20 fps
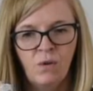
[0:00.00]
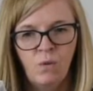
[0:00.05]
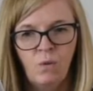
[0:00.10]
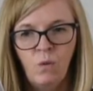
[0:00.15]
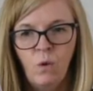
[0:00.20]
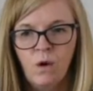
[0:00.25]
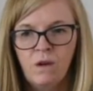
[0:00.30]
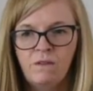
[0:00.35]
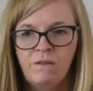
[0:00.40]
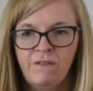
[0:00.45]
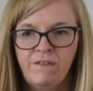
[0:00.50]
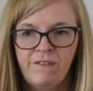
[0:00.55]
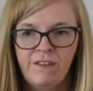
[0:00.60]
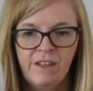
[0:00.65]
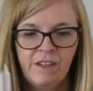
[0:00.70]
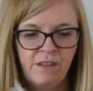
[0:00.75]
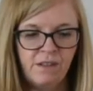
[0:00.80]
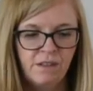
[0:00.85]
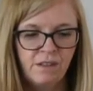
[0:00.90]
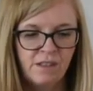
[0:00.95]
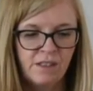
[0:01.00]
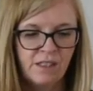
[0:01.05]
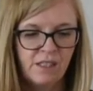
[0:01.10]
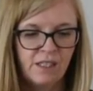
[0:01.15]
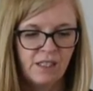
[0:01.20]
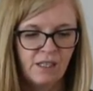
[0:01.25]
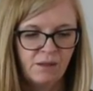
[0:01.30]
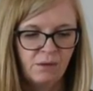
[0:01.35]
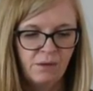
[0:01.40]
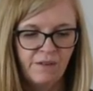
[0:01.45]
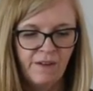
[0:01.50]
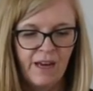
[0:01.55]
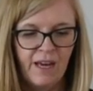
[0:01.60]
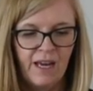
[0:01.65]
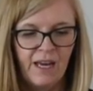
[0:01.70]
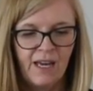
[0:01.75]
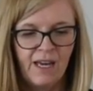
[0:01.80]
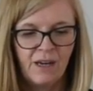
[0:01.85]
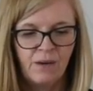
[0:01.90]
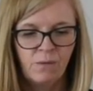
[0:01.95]
one filled with
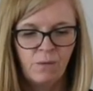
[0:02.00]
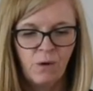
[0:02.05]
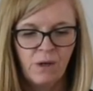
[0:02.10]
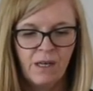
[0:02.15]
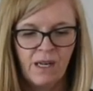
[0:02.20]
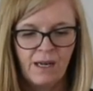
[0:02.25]
air and one